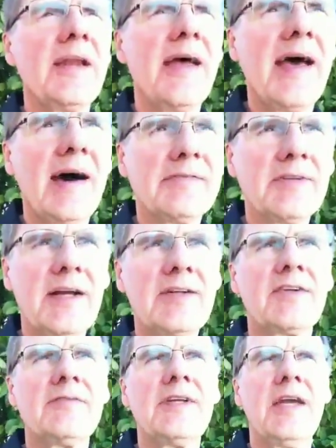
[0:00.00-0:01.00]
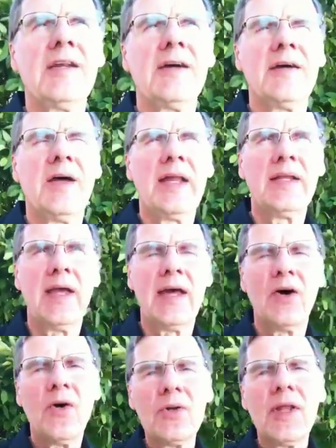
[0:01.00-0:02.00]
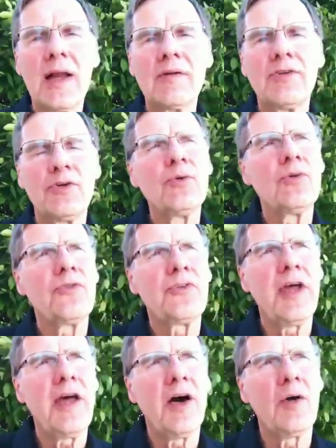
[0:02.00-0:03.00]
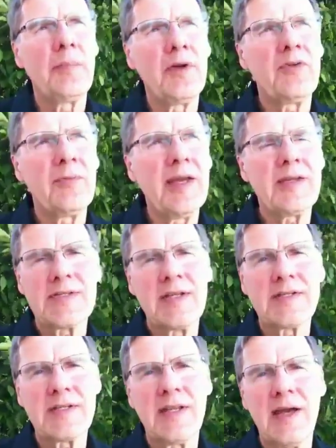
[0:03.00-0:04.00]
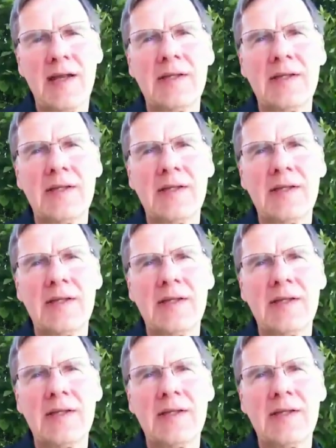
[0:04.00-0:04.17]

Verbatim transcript: an avalanche of data and, and a whole lot of tools to help us make sense of that.